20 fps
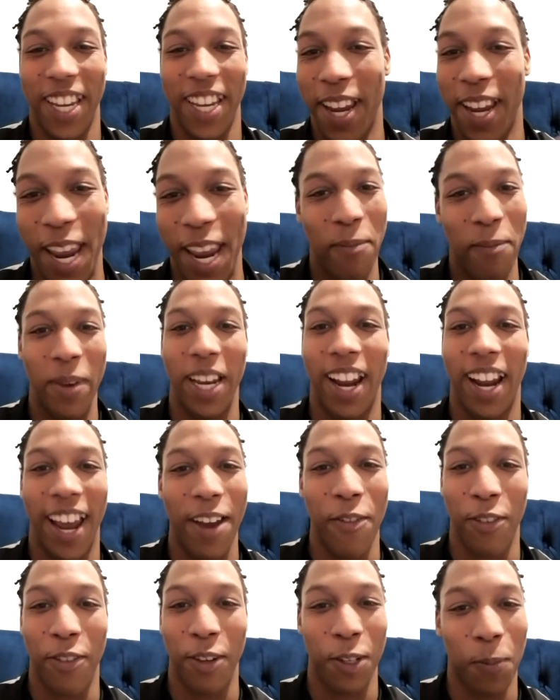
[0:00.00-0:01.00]
hit me, like
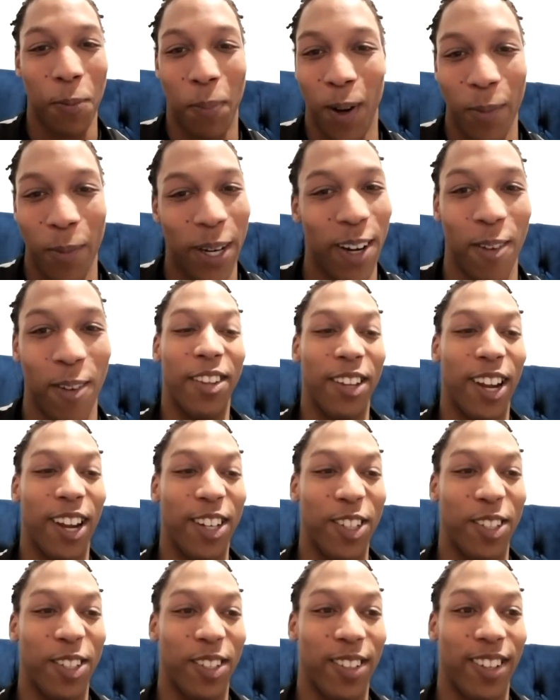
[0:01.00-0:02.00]
everything just plummeted on me.
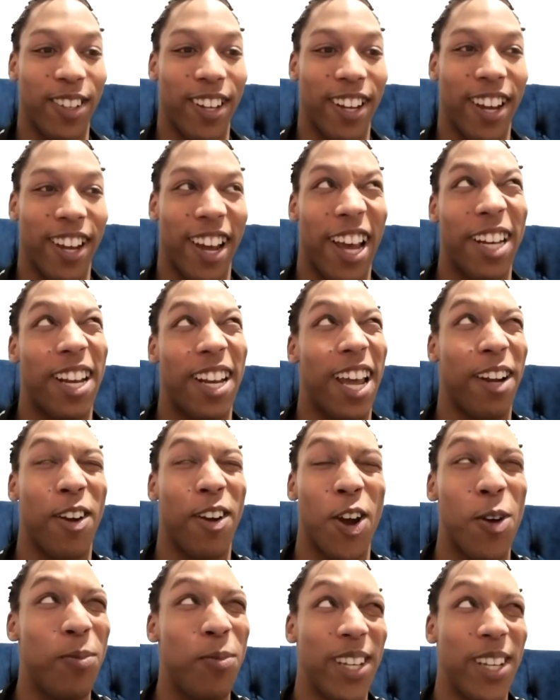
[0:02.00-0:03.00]
I had like
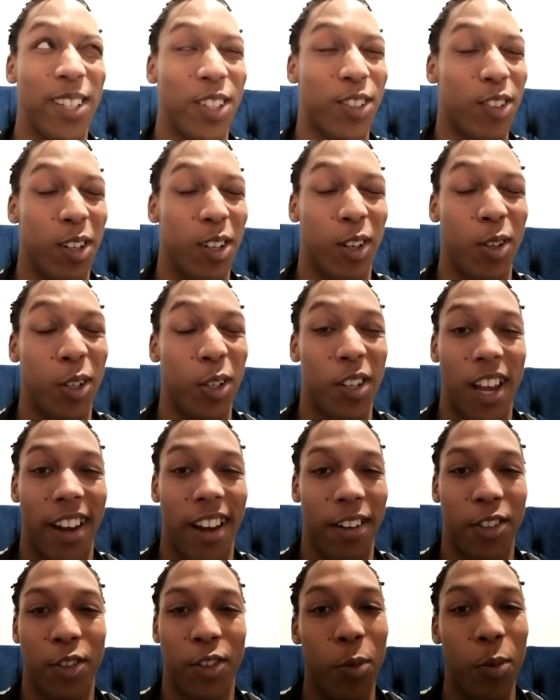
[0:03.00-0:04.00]
homesickness for a good like
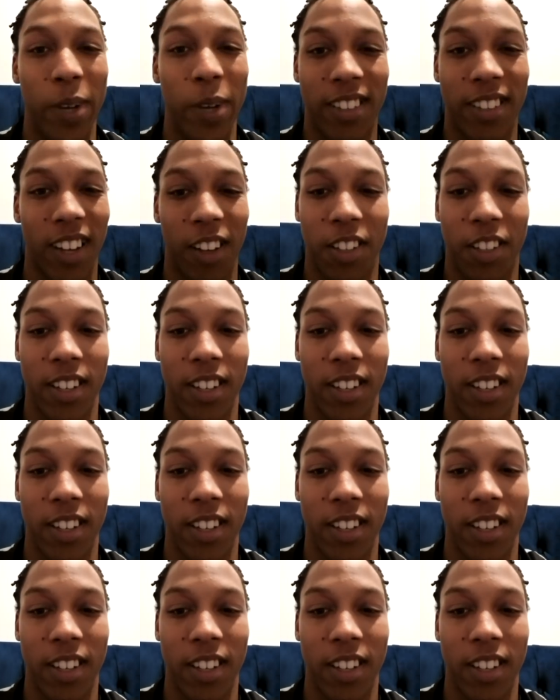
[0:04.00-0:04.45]
2 weeks, I'd say.